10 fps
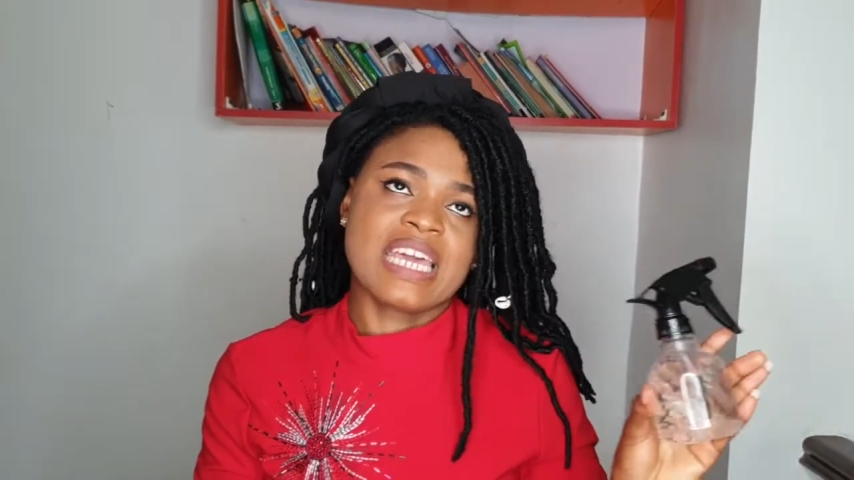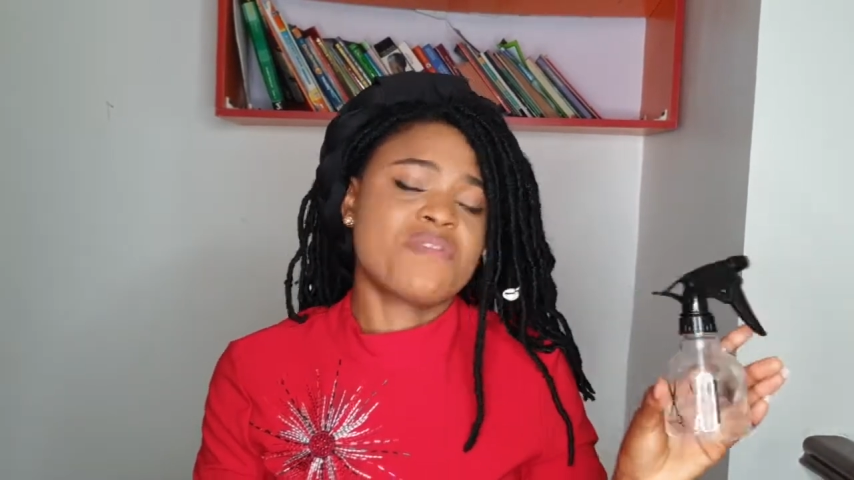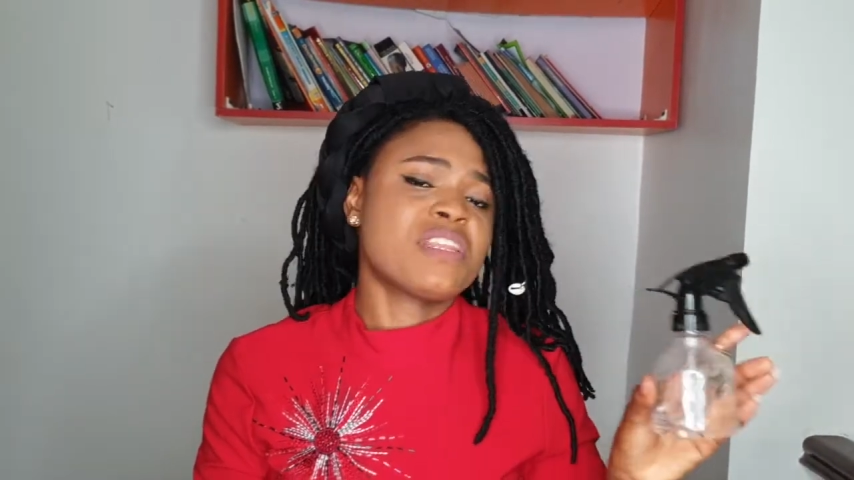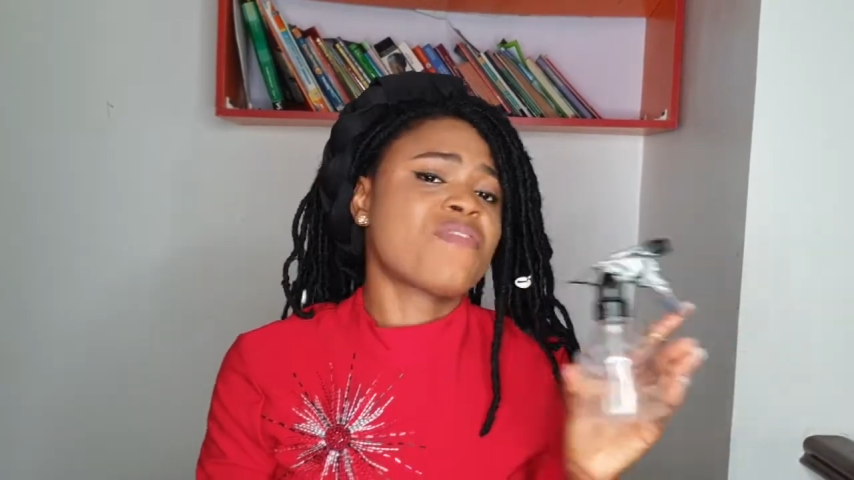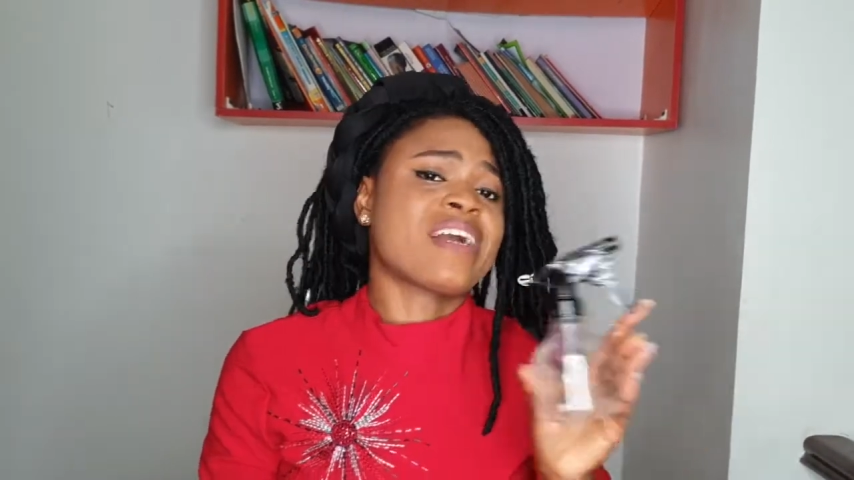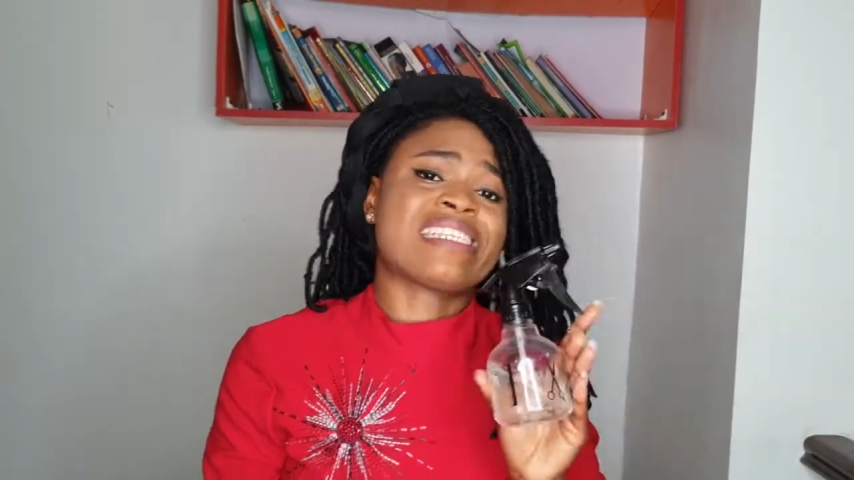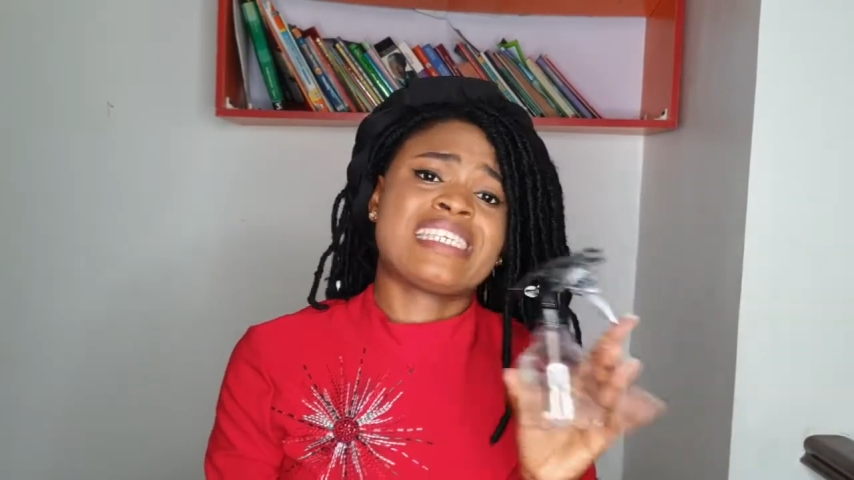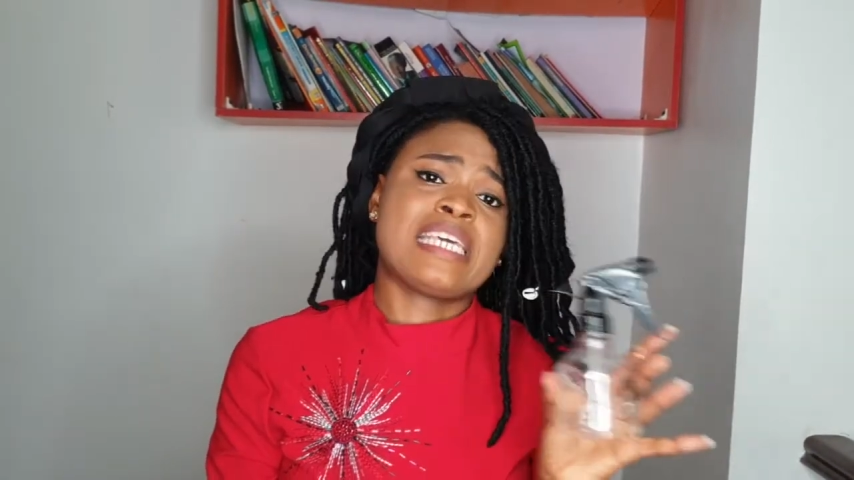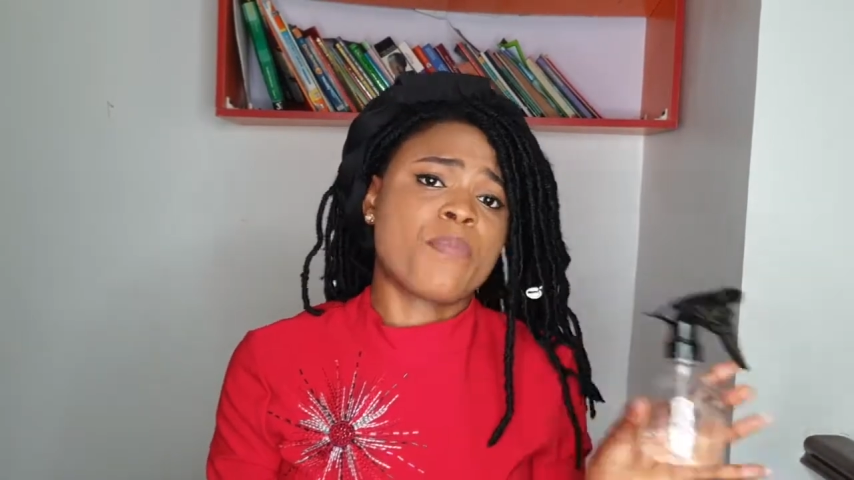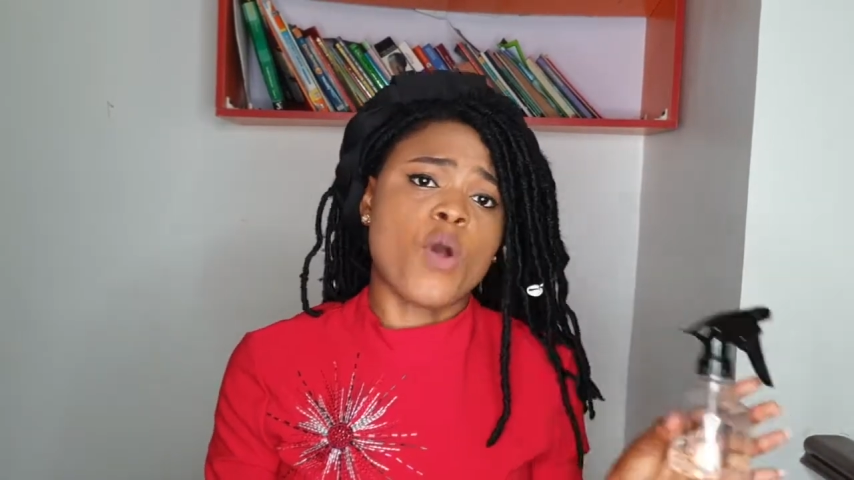Even if I
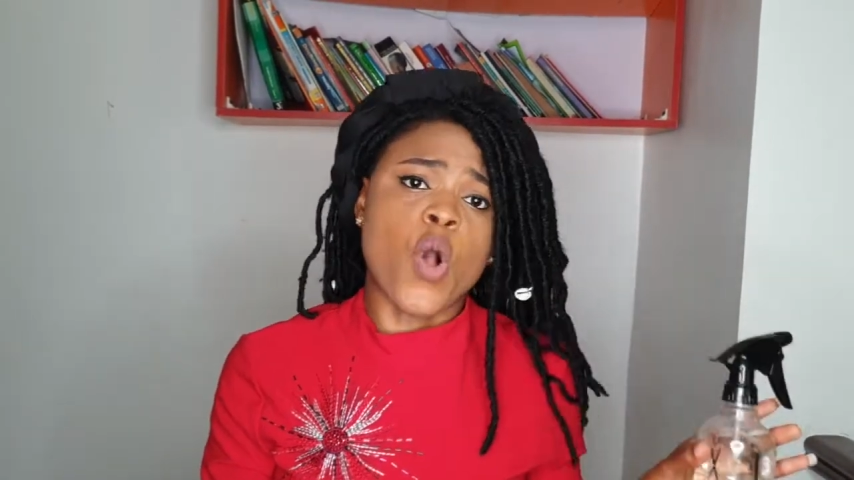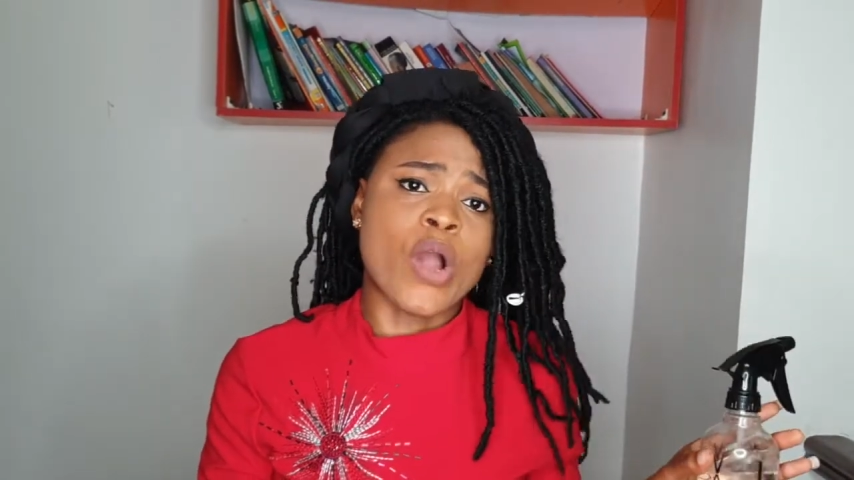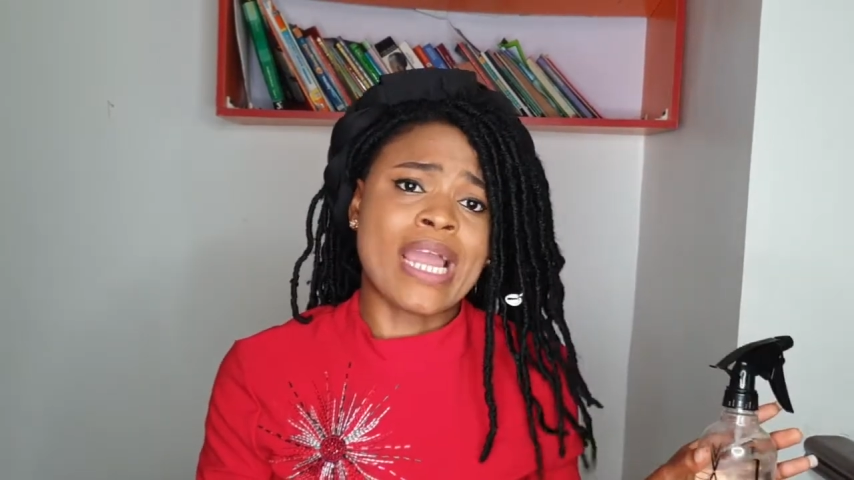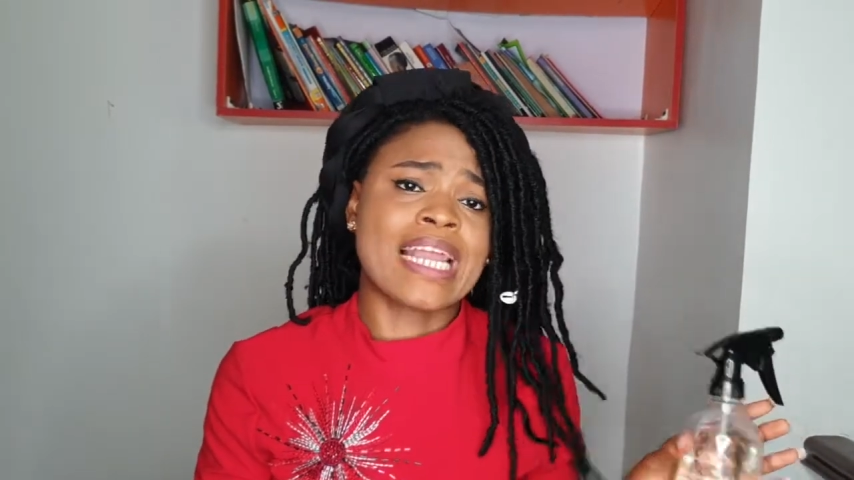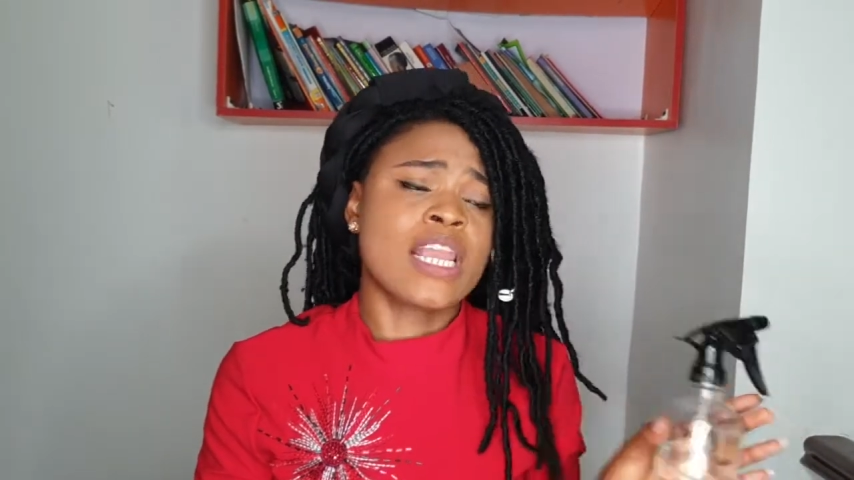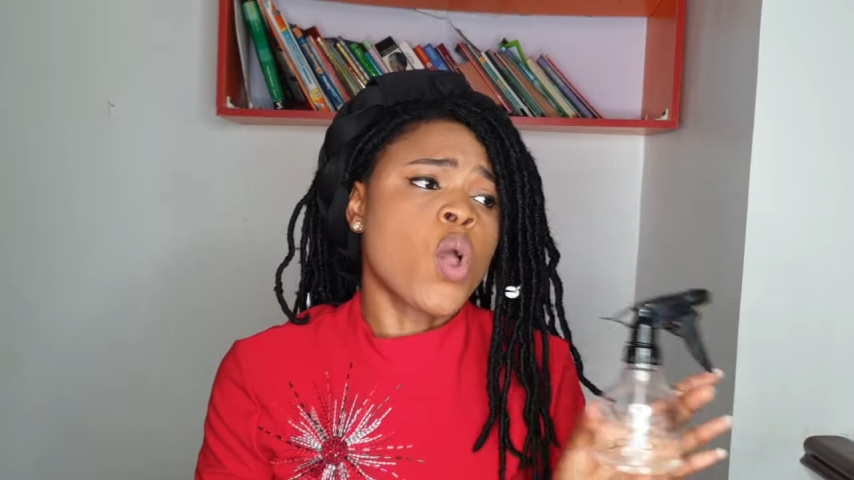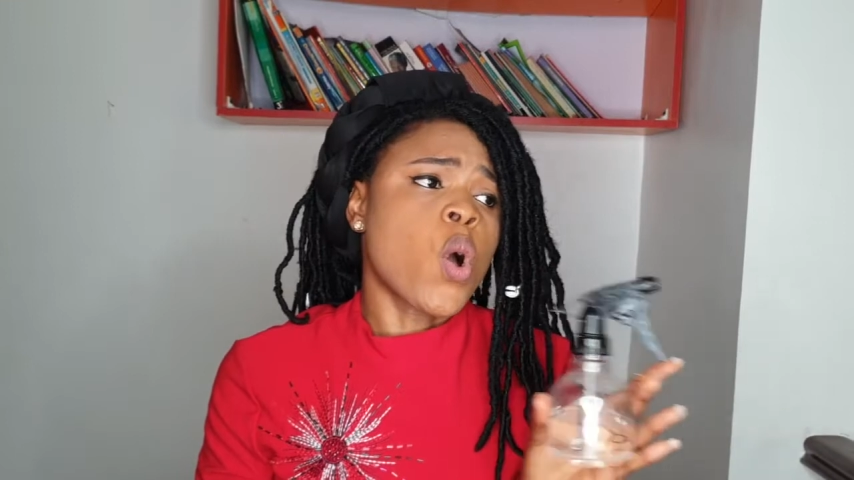skip oil